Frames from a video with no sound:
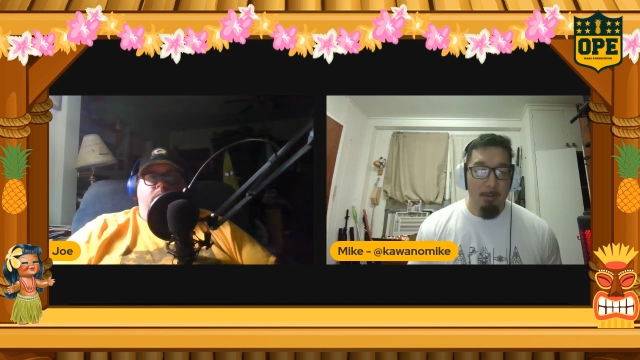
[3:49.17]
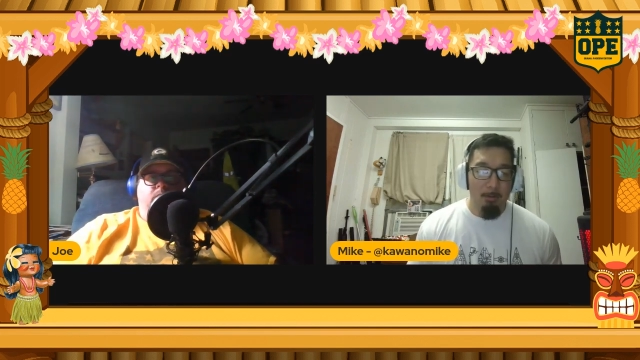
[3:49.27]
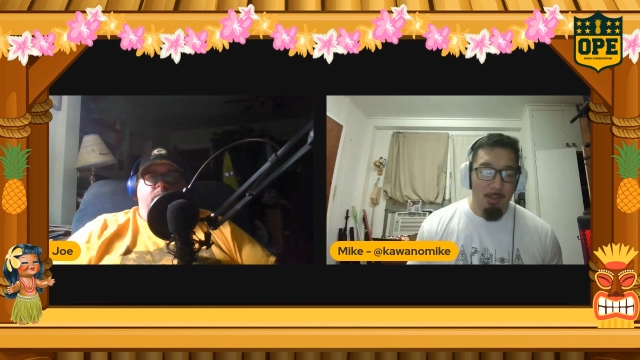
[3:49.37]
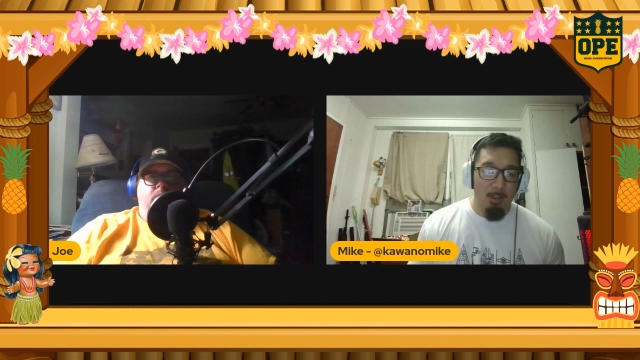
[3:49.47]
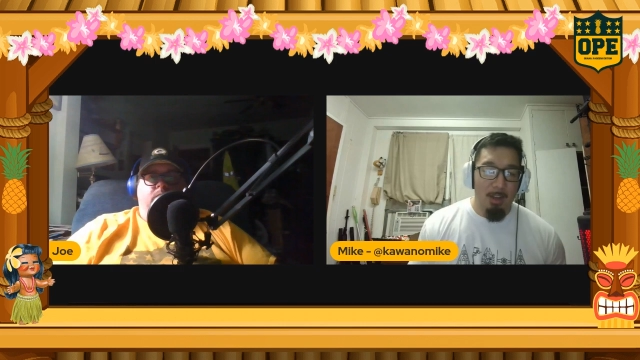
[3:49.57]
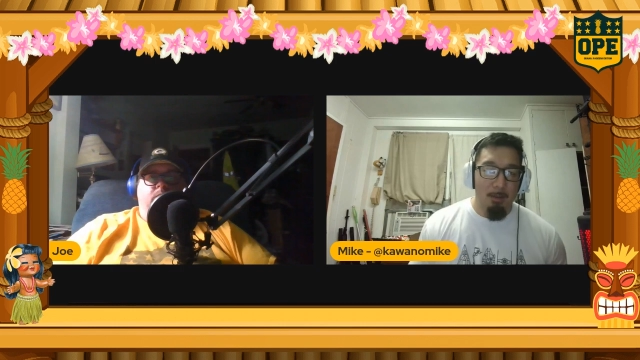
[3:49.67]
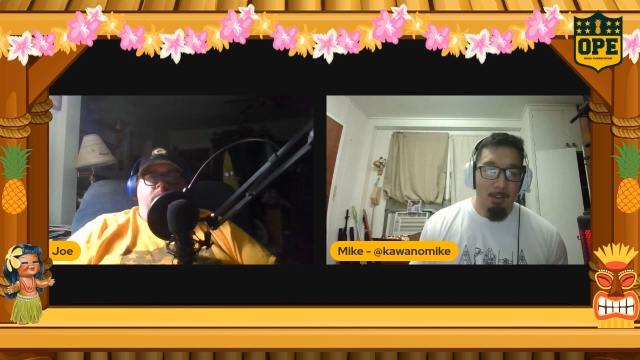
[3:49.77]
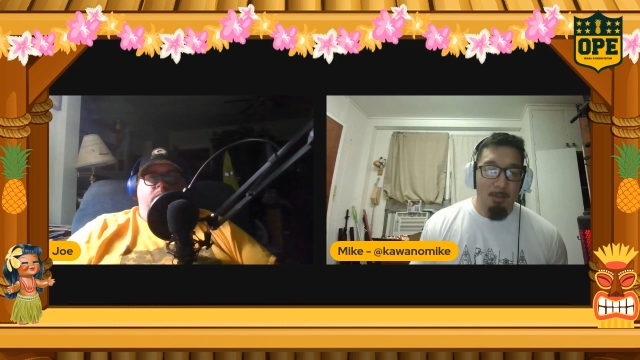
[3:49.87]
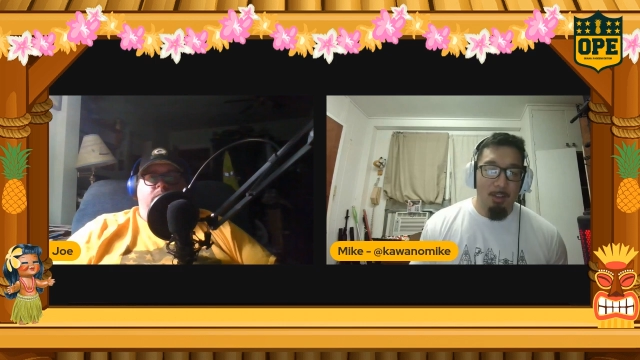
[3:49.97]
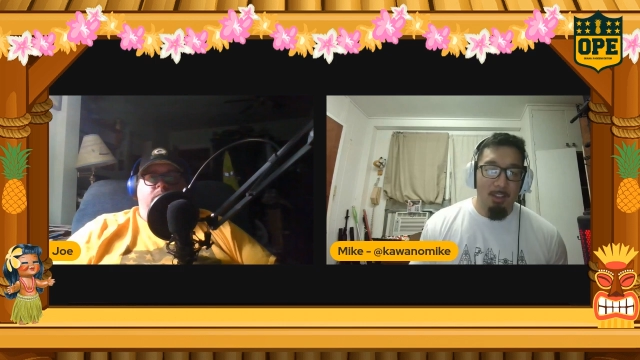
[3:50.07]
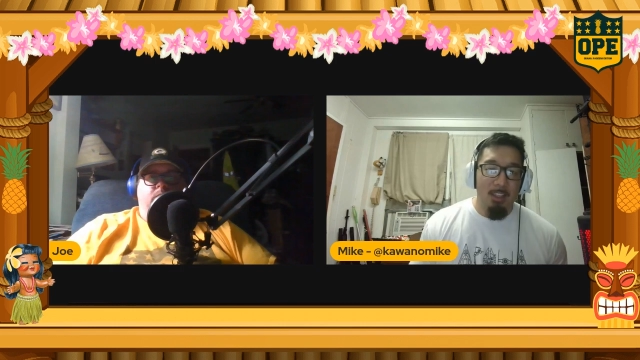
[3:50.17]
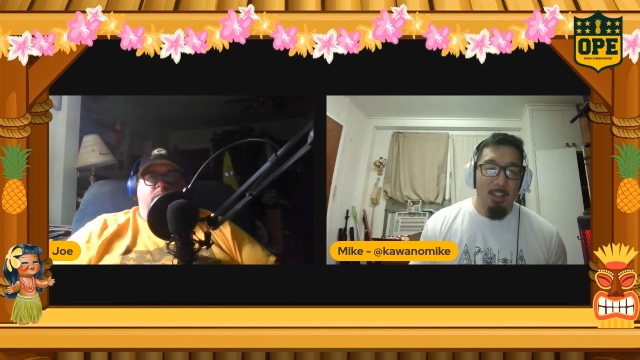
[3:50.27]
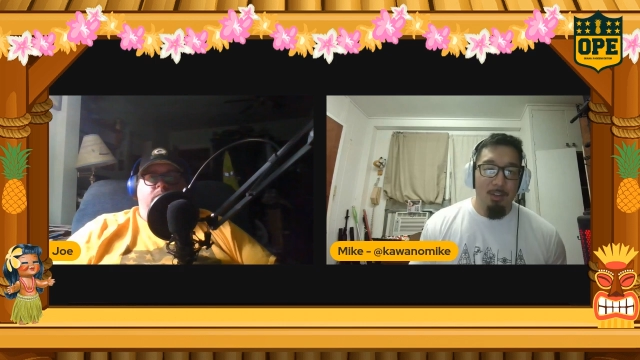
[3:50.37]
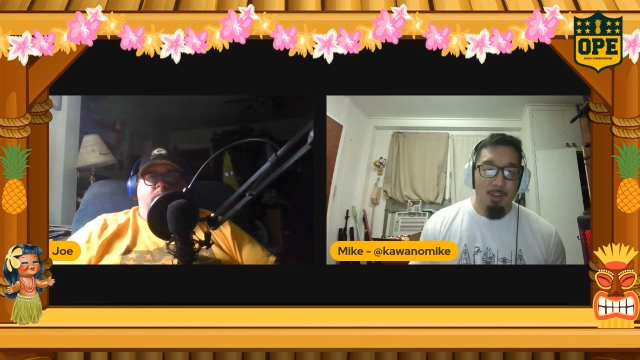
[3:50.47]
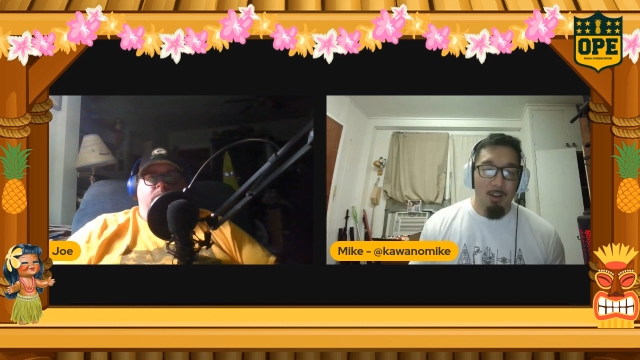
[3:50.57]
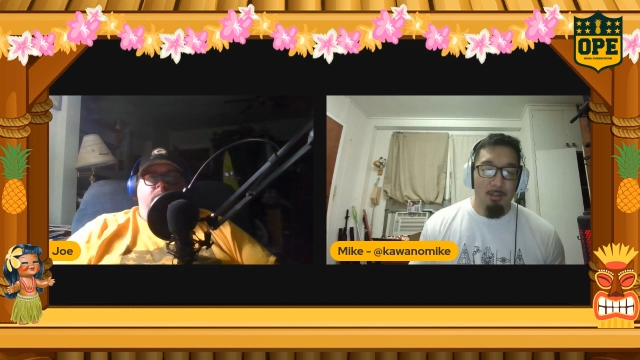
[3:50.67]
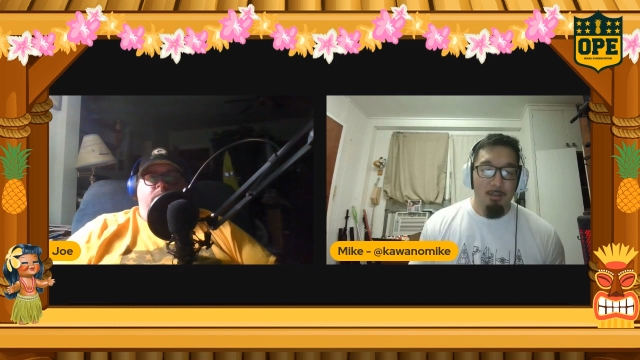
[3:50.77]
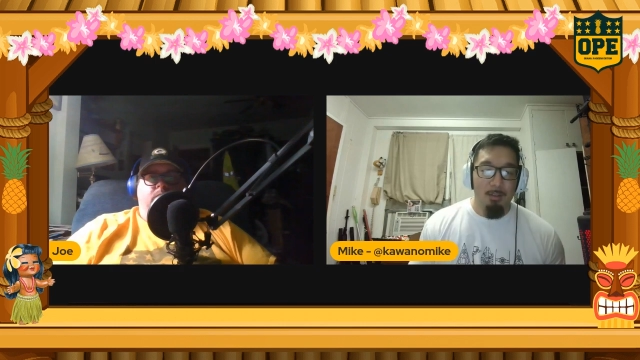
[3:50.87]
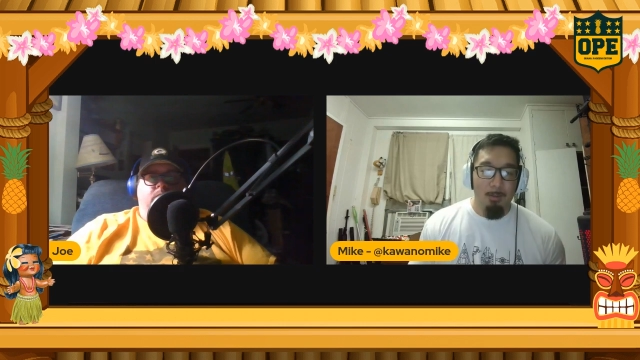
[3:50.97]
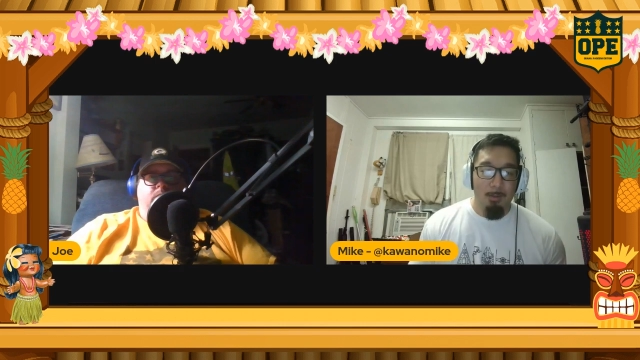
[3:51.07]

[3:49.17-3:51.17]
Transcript: which is not what you want to see in jog throughs.